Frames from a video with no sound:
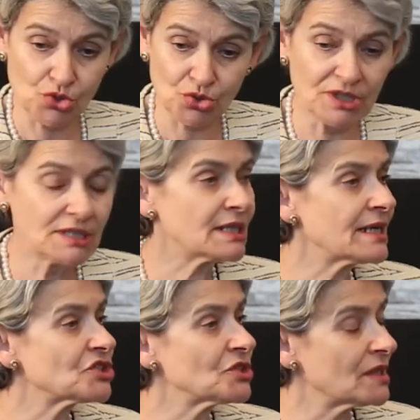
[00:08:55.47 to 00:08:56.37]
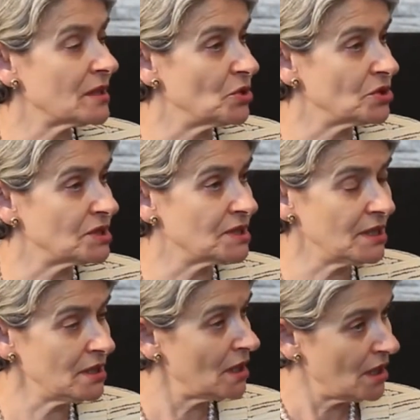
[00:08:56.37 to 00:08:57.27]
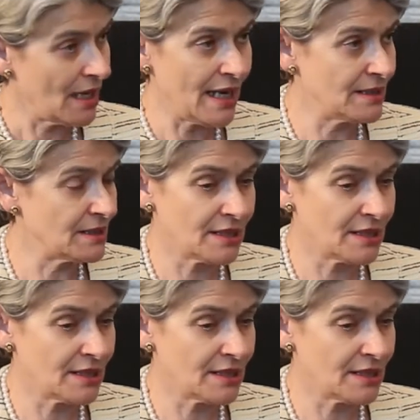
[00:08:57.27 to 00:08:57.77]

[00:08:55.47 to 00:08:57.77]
to the international community, and